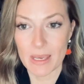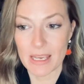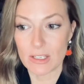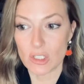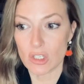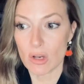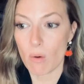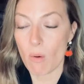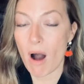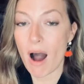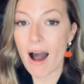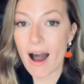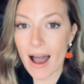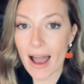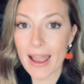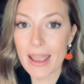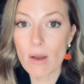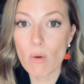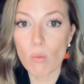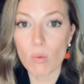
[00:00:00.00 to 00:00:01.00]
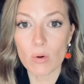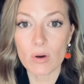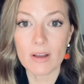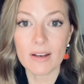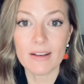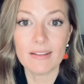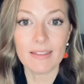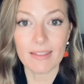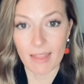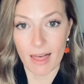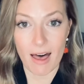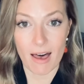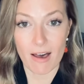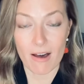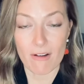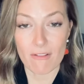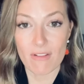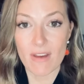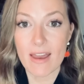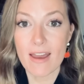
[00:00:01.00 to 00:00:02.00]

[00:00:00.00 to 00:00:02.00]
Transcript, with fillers: So I would love,